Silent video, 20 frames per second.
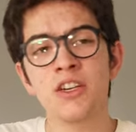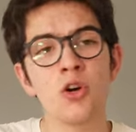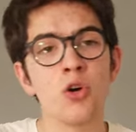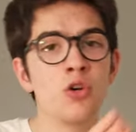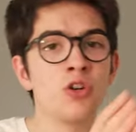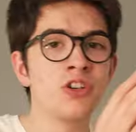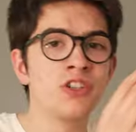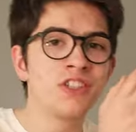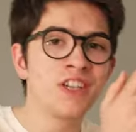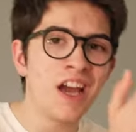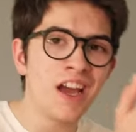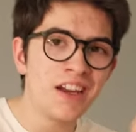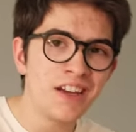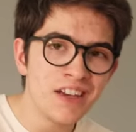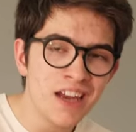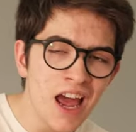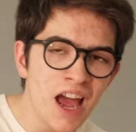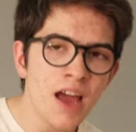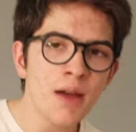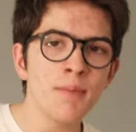or
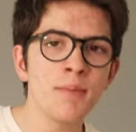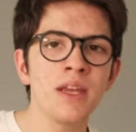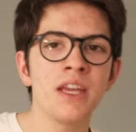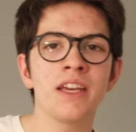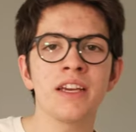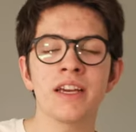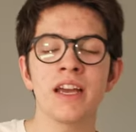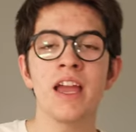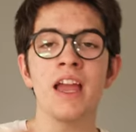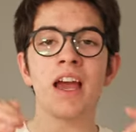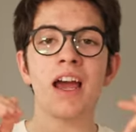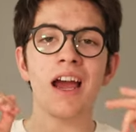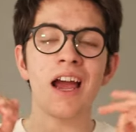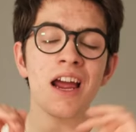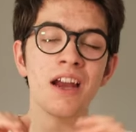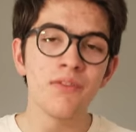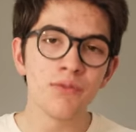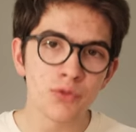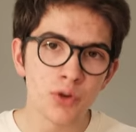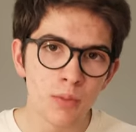dynamic,
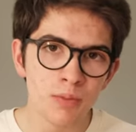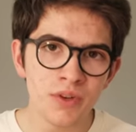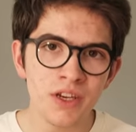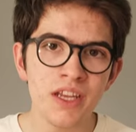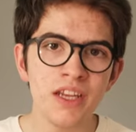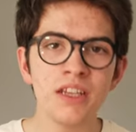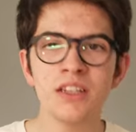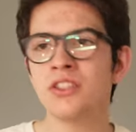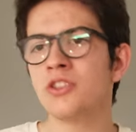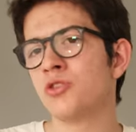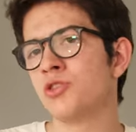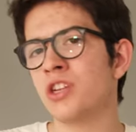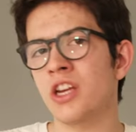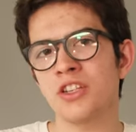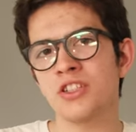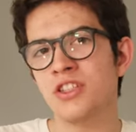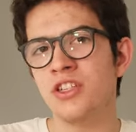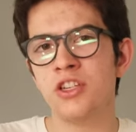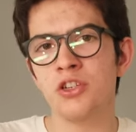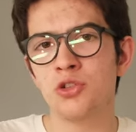and from this you
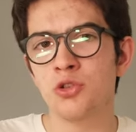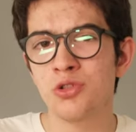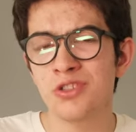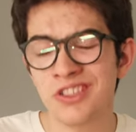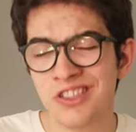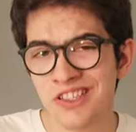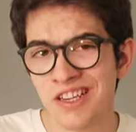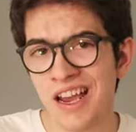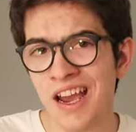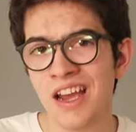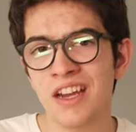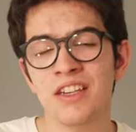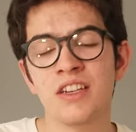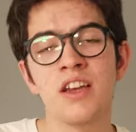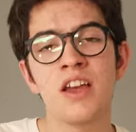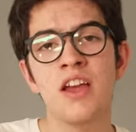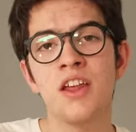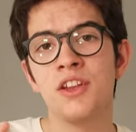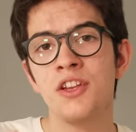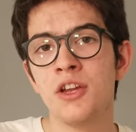just need to set
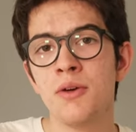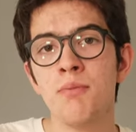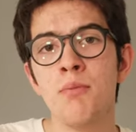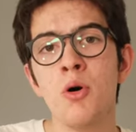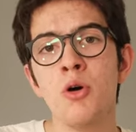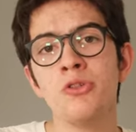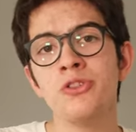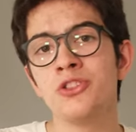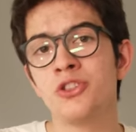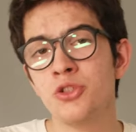the most